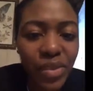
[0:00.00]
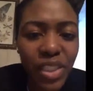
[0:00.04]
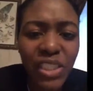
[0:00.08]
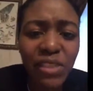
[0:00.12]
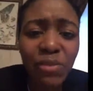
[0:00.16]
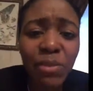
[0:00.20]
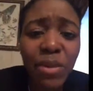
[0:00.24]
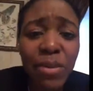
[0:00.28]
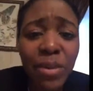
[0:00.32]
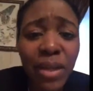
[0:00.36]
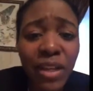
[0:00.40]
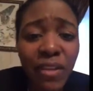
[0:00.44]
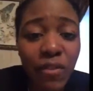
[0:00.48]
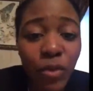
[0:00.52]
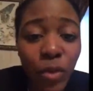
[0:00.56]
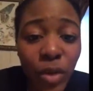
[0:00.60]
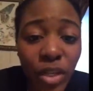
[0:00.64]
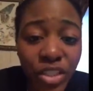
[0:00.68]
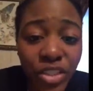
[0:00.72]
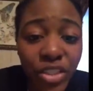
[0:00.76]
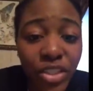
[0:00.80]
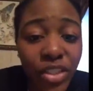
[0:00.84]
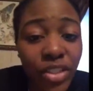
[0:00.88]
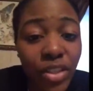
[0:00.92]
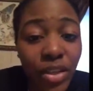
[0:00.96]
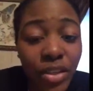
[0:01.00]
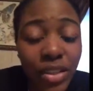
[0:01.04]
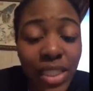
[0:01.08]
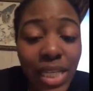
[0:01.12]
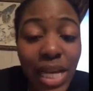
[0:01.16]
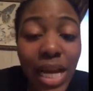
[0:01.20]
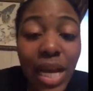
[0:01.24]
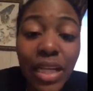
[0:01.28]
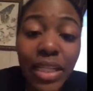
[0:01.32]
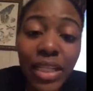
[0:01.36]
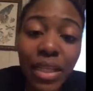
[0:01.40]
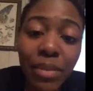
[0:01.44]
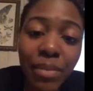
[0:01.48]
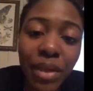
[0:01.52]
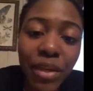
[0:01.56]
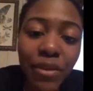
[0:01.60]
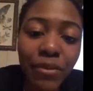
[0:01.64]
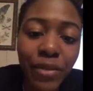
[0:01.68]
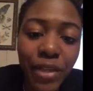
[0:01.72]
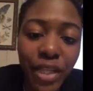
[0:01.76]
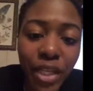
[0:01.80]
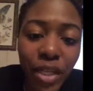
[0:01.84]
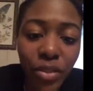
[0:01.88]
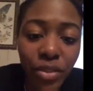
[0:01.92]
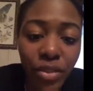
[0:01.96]
if people have questions on that, I can
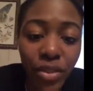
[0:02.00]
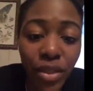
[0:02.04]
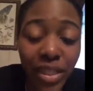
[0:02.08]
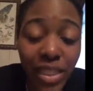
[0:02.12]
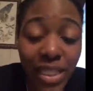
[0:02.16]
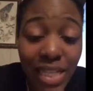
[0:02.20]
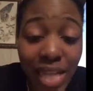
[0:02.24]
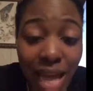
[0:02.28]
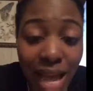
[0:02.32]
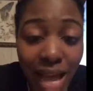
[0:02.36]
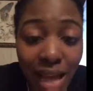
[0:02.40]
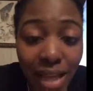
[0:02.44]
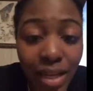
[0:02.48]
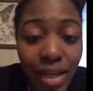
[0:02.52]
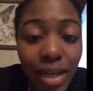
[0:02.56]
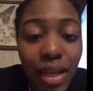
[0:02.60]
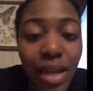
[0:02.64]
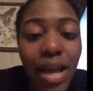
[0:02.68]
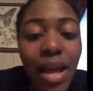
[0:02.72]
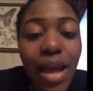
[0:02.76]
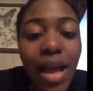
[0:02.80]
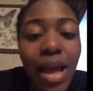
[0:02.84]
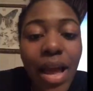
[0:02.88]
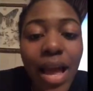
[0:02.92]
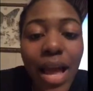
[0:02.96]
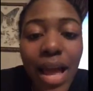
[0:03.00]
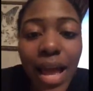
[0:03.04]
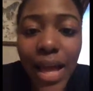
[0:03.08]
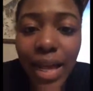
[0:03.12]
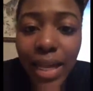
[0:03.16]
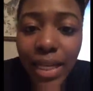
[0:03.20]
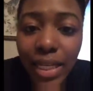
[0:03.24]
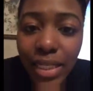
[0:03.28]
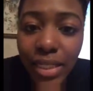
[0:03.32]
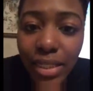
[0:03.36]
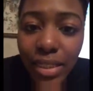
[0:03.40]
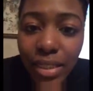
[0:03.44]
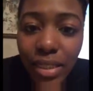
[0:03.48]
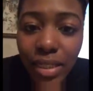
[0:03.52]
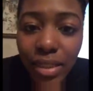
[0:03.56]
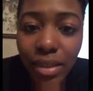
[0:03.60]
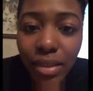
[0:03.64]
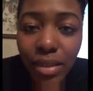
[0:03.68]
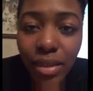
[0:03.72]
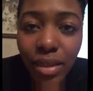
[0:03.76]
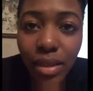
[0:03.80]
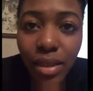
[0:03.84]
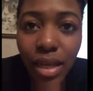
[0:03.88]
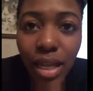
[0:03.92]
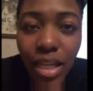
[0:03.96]
make videos on that, and
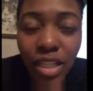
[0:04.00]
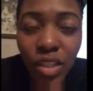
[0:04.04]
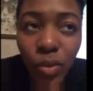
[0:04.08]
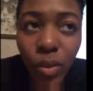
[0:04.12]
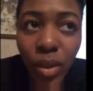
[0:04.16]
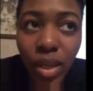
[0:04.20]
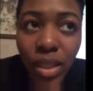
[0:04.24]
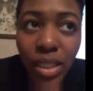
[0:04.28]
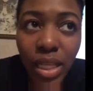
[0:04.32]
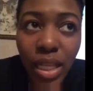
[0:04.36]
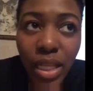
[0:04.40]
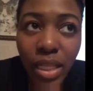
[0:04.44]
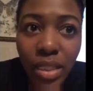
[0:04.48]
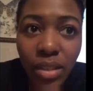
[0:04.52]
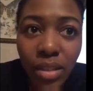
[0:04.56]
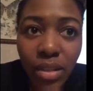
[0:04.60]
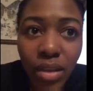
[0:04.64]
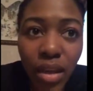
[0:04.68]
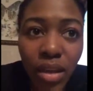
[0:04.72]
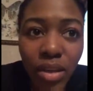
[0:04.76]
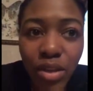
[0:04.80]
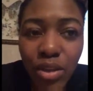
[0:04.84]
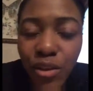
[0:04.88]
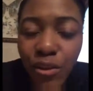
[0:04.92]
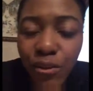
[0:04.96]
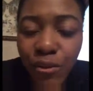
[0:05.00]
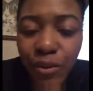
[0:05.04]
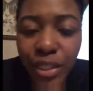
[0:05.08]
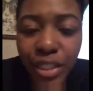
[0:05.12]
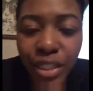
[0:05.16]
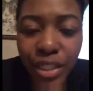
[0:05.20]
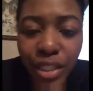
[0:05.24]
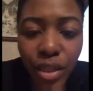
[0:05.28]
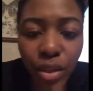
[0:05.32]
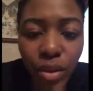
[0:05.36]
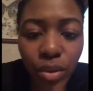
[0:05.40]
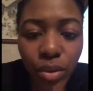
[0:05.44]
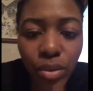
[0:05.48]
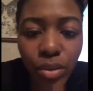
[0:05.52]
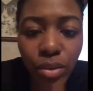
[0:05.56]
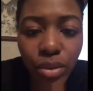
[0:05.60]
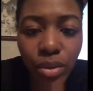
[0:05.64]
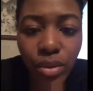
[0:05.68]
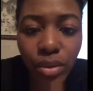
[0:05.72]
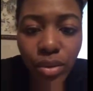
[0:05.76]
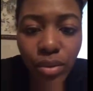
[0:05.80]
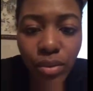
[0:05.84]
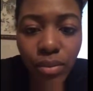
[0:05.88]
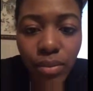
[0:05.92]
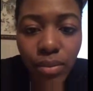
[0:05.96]
as well as other
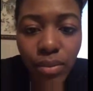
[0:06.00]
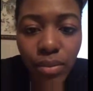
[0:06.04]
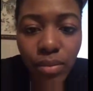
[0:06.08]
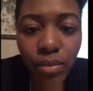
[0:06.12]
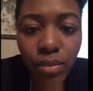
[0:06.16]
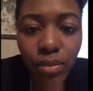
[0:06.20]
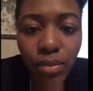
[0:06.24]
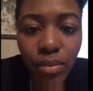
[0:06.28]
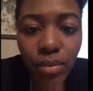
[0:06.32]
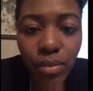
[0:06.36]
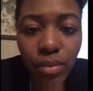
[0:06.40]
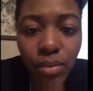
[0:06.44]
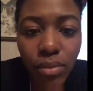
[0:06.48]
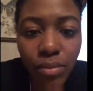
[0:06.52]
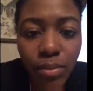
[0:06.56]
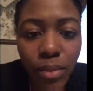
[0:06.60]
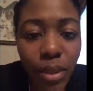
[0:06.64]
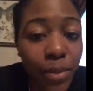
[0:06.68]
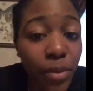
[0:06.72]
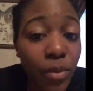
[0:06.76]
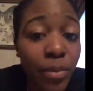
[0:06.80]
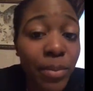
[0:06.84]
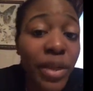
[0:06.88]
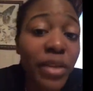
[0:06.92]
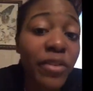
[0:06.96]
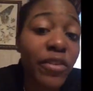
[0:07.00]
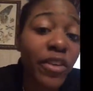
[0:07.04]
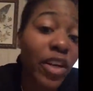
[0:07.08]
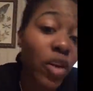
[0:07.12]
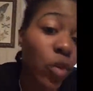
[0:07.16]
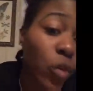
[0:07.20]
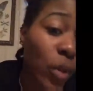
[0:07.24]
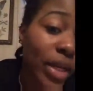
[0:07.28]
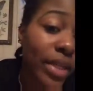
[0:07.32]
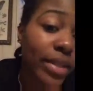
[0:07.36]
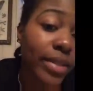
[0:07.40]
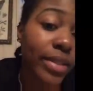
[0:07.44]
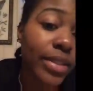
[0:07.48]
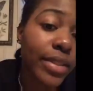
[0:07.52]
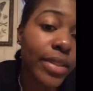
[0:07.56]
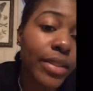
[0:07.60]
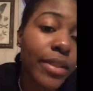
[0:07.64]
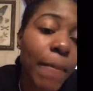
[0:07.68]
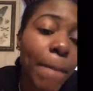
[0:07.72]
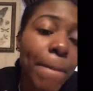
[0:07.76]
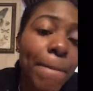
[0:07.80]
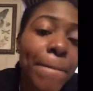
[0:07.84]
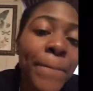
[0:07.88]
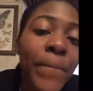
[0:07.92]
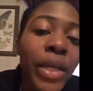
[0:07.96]
videos people may
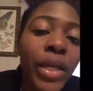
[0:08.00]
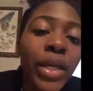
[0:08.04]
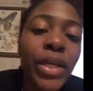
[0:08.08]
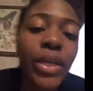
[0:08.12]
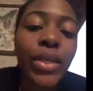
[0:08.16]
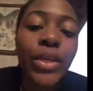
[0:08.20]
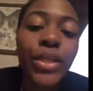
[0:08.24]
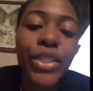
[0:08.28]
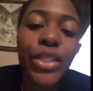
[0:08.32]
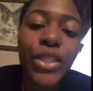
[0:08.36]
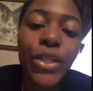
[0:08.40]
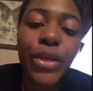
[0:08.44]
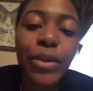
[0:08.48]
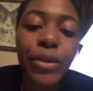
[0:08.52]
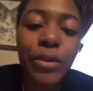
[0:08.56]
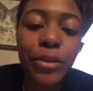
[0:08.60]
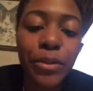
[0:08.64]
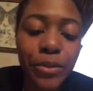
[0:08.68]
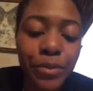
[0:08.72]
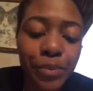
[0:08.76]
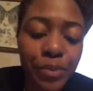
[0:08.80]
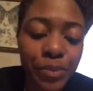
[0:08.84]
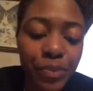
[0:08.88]
request. So